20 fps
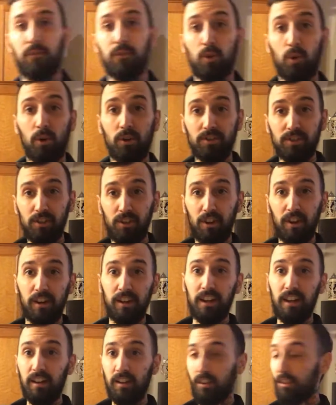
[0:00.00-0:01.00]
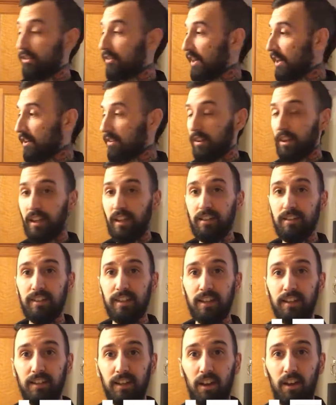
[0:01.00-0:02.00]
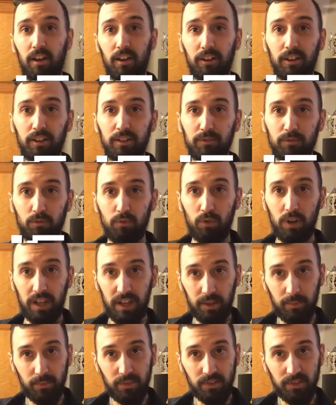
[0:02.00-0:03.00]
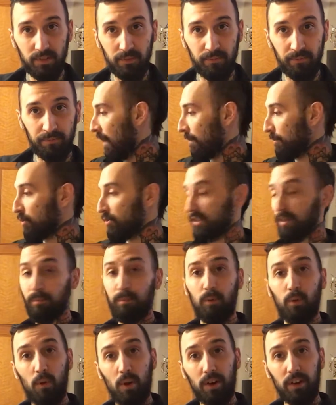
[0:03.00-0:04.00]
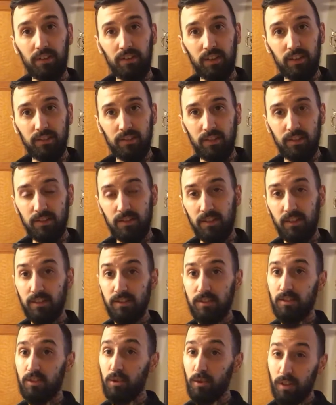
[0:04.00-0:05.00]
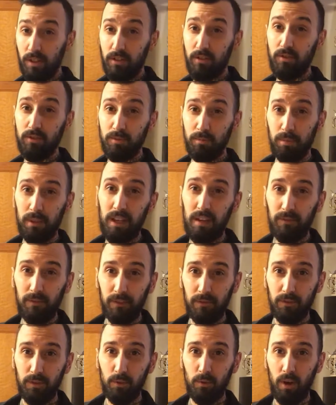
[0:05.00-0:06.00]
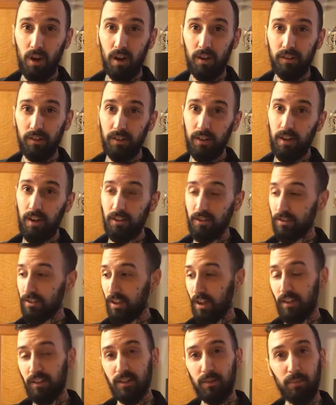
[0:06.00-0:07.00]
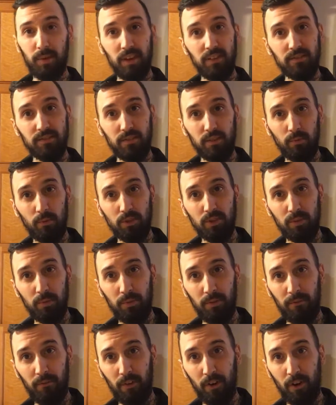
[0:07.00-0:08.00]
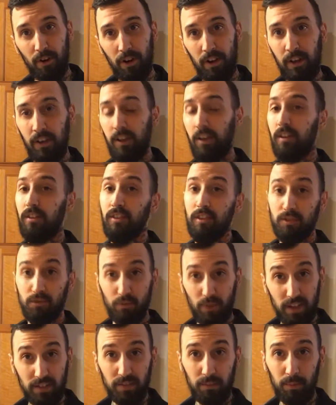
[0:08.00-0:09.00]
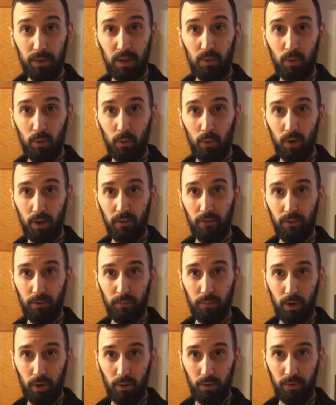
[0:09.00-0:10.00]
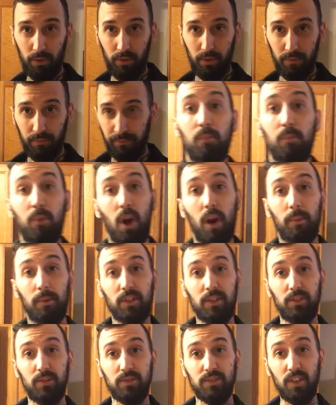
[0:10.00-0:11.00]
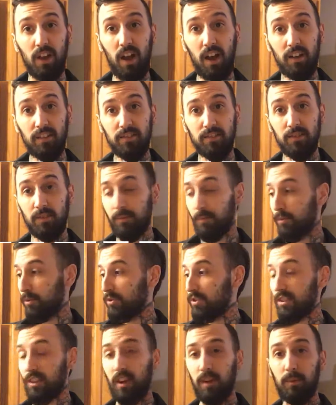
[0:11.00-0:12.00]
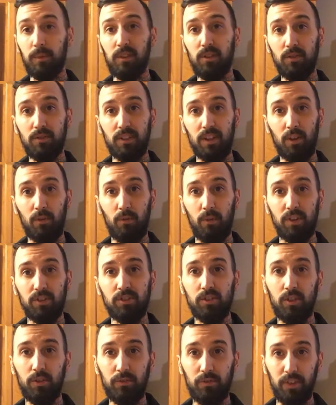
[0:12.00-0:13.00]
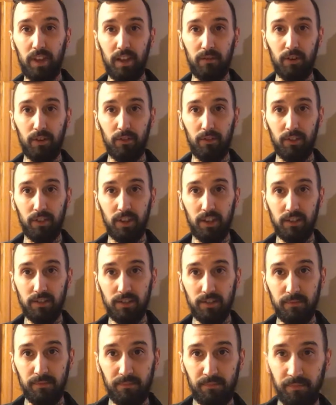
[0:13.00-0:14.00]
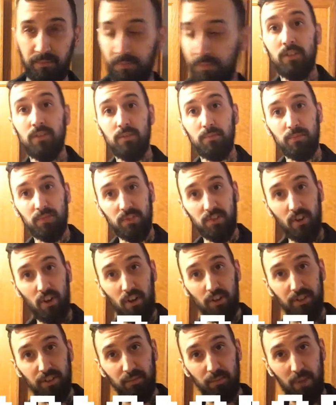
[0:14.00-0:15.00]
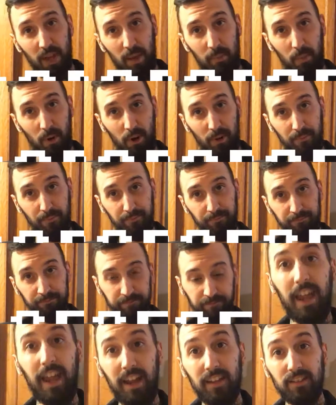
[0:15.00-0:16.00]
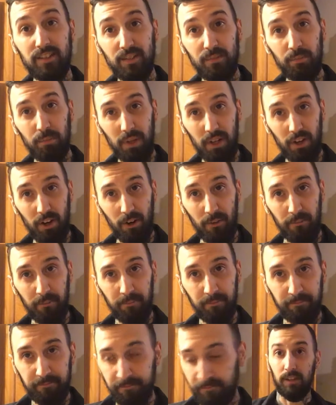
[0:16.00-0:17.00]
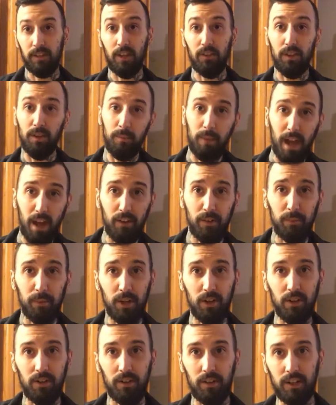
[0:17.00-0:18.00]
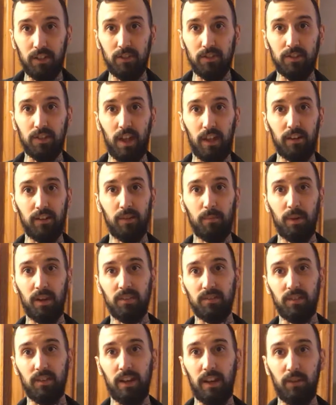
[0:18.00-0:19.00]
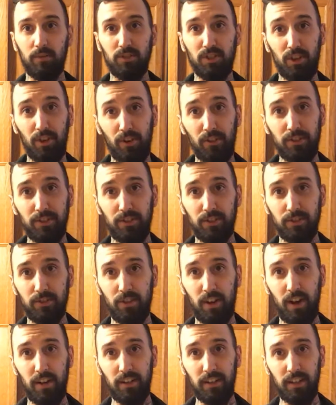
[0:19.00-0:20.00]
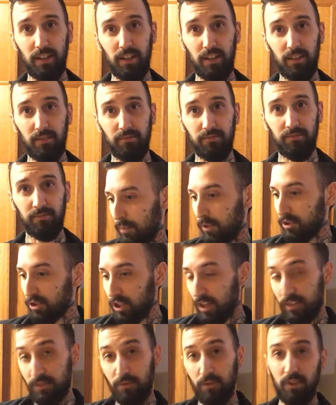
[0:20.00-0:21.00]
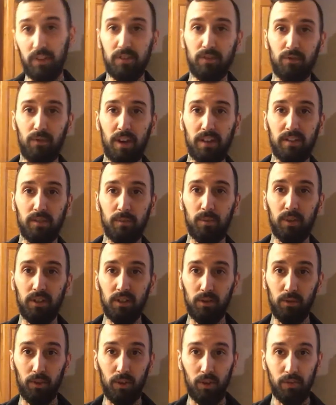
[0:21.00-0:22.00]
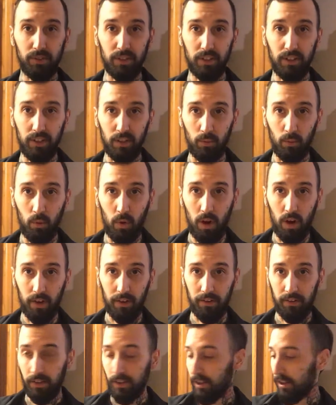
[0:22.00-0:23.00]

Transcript: Of course, you're gonna need a thing-a-ling-a-ding-dong of ribs. I'm using pork in this instance. You can use beef if you want, just kind of depends on what you prefer. This recipe will work for both. Barbecue sauce, just gonna be using original flavor for these. Some salt and pepper, and some beer. Now the amount of beer you need just kind of depends on how turned you're trying to get. But just for this recipe, you'll only need one.